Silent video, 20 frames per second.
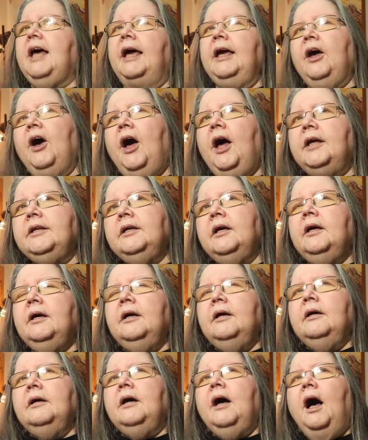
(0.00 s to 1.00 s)
I got
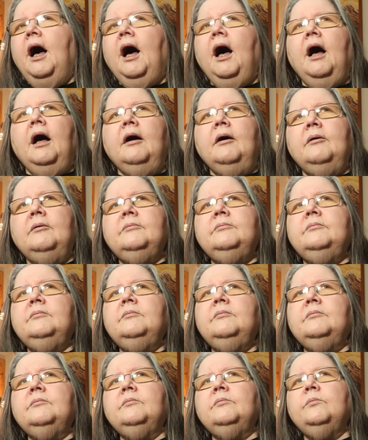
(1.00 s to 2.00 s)

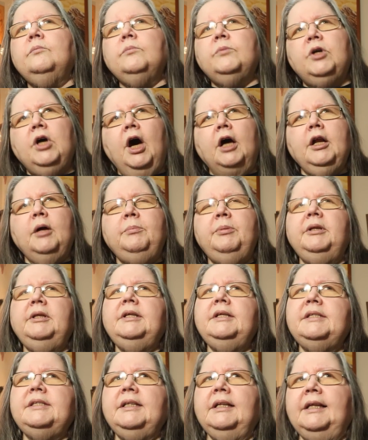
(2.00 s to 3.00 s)
caught up in
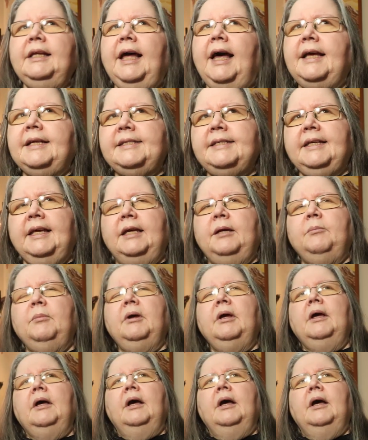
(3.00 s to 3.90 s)
this the last time